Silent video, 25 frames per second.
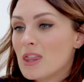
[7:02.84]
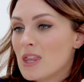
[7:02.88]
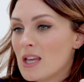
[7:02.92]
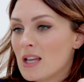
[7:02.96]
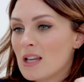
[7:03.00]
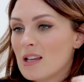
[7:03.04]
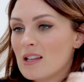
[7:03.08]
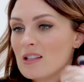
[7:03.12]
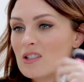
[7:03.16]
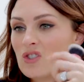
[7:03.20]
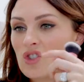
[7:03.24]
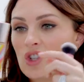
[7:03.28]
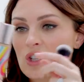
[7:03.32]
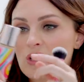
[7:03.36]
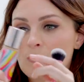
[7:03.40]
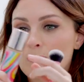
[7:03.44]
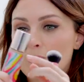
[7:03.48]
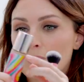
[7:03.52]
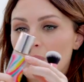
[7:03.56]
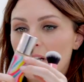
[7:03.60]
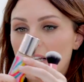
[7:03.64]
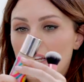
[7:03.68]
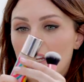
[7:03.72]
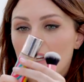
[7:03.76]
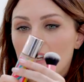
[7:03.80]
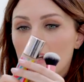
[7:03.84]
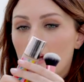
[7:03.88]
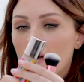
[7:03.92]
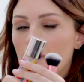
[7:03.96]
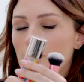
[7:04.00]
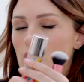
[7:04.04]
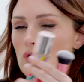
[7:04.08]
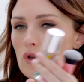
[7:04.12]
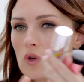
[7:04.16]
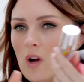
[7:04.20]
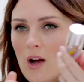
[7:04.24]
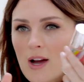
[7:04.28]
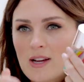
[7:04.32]
think it's just brilliant.
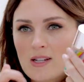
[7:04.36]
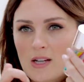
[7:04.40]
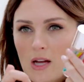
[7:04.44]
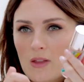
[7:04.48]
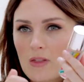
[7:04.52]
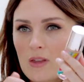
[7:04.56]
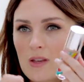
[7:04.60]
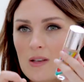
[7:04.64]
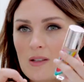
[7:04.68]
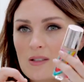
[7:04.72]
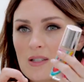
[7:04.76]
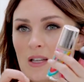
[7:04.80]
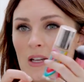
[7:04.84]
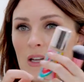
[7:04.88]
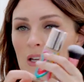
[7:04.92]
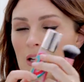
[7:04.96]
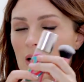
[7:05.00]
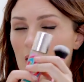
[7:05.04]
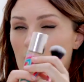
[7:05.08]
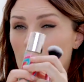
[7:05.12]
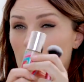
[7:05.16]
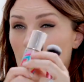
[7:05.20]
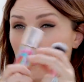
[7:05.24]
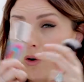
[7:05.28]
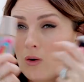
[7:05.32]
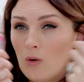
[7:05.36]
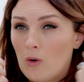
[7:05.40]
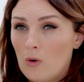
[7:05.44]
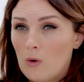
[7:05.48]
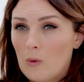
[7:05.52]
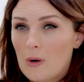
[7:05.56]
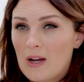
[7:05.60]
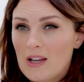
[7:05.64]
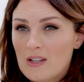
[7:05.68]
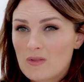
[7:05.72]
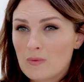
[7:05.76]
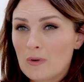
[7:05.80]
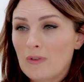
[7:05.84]
I've tried others, and I
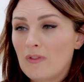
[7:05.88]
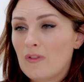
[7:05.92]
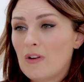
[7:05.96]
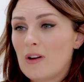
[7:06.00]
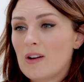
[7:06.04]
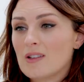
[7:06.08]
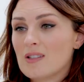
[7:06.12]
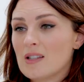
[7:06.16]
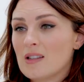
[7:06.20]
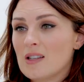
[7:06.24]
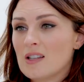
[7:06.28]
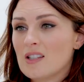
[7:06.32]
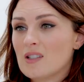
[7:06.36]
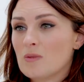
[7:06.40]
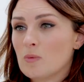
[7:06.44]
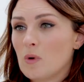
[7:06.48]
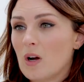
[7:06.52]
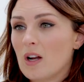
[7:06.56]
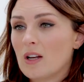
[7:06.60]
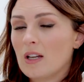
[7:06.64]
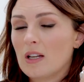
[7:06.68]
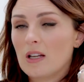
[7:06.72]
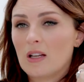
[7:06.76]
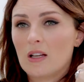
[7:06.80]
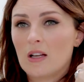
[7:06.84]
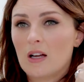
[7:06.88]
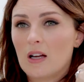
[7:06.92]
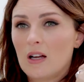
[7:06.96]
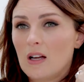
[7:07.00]
always refer to this one.